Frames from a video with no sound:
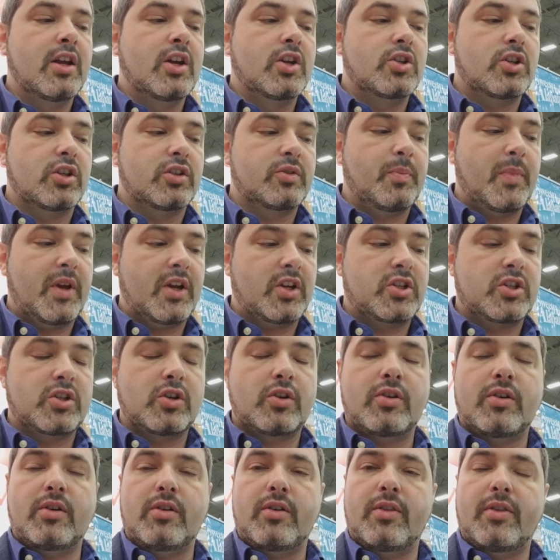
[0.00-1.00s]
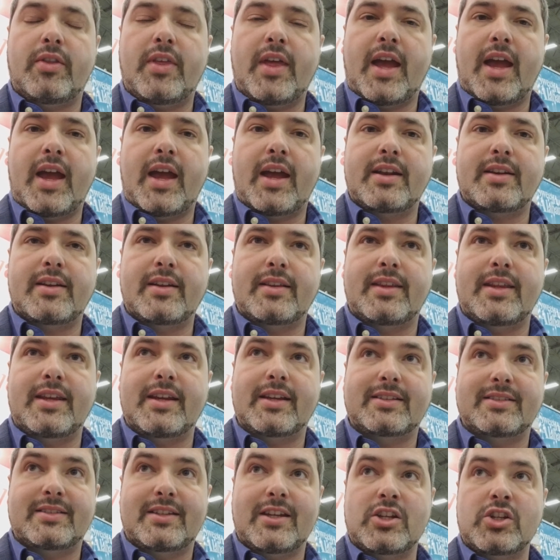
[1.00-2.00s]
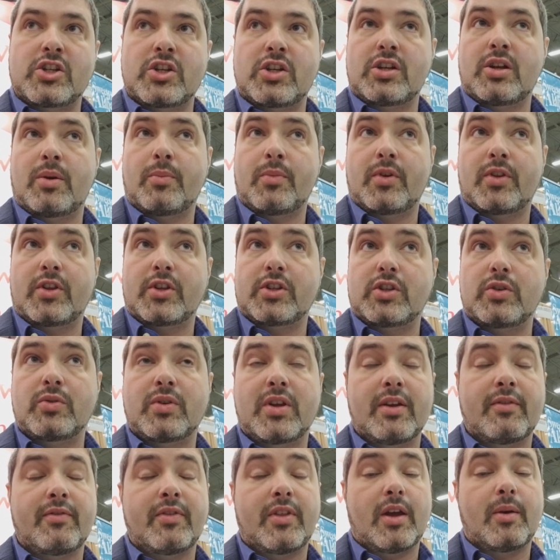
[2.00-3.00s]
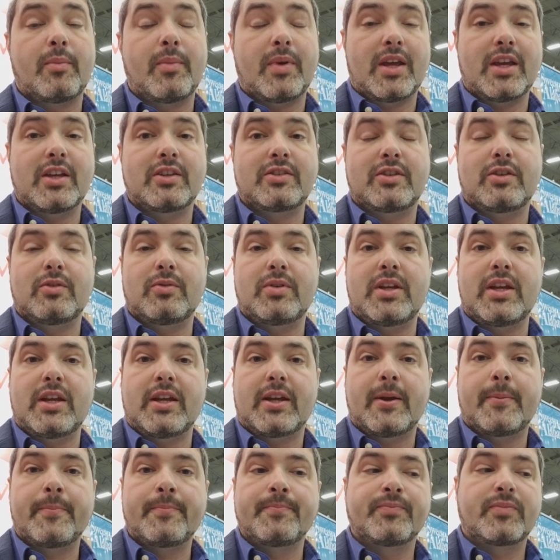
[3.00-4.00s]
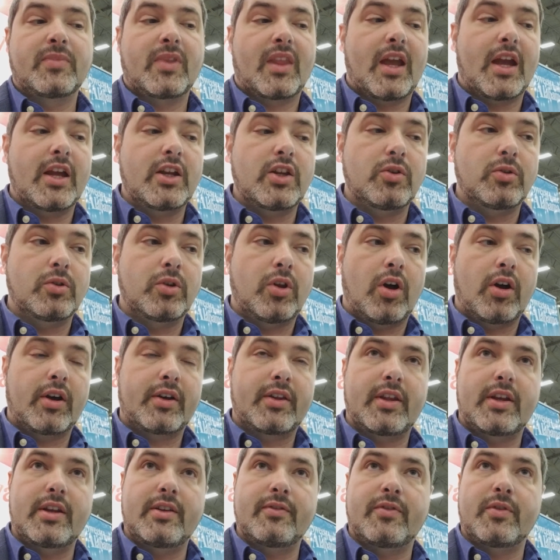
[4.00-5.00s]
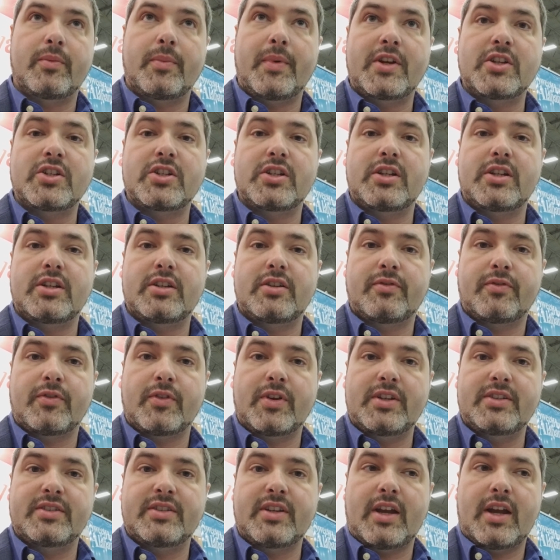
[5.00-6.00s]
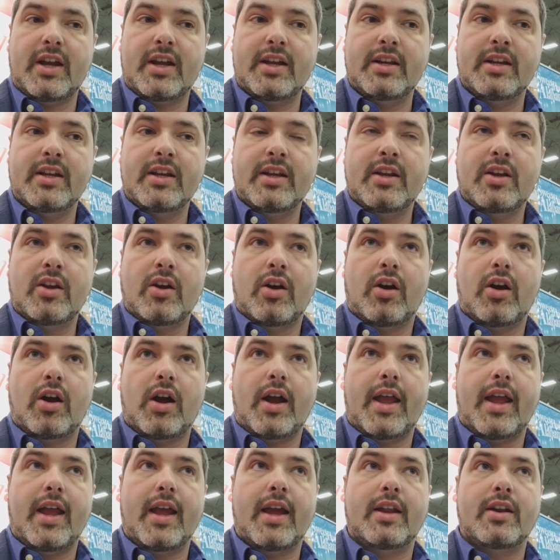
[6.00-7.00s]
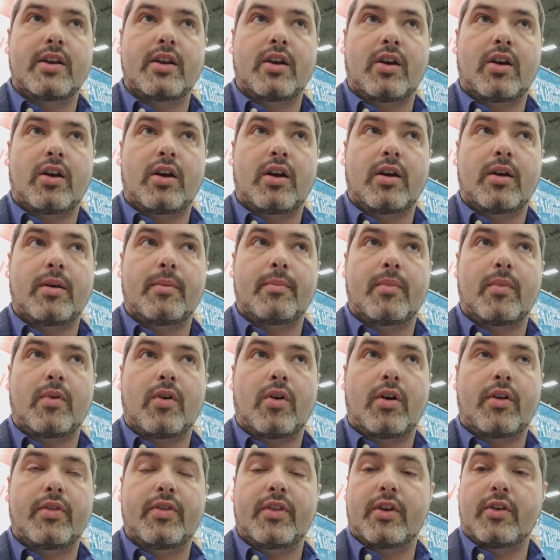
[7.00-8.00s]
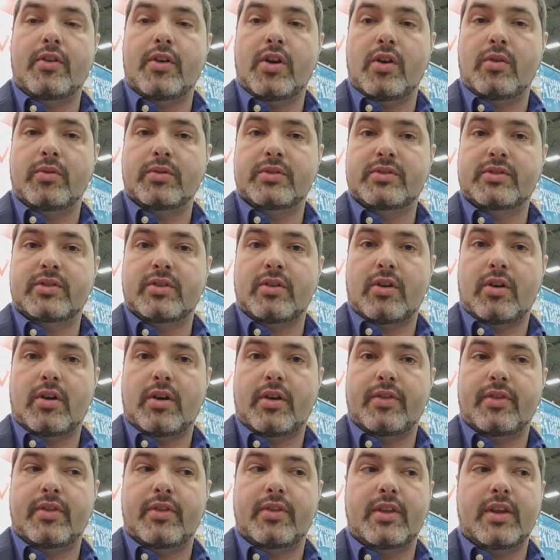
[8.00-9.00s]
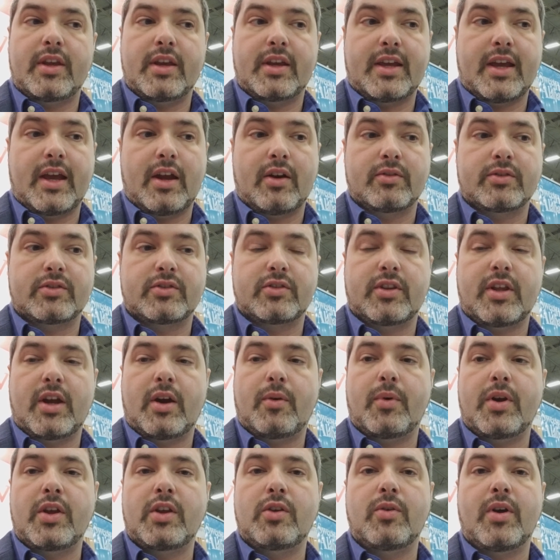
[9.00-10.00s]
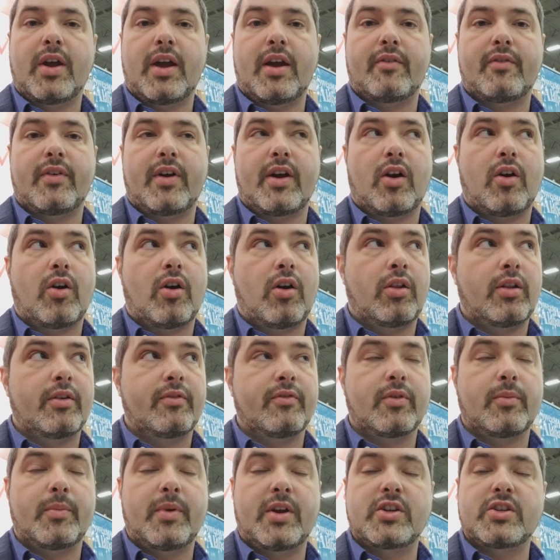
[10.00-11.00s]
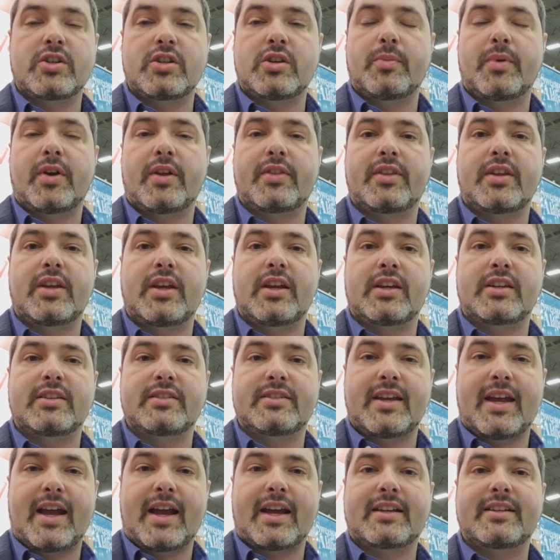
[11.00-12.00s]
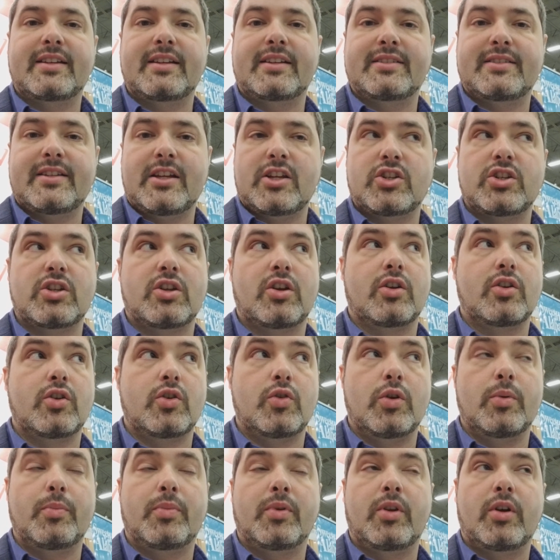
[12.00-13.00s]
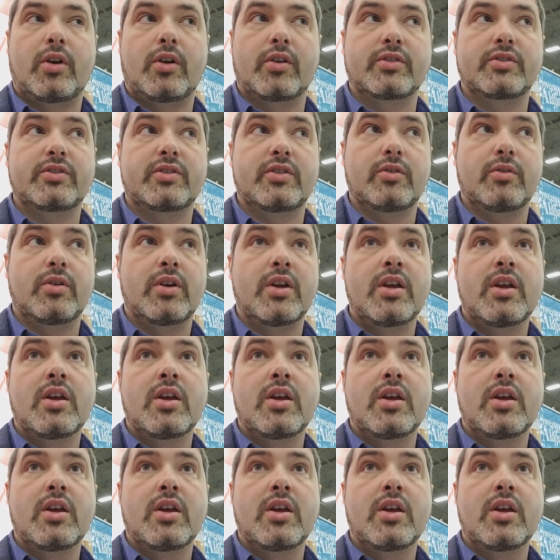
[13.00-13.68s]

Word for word: Just make sure that the extension number that you give them is unique and you log that information into FreeSide and um, on their notes on the account. So that way you have all information about the exact extension on who it belongs to.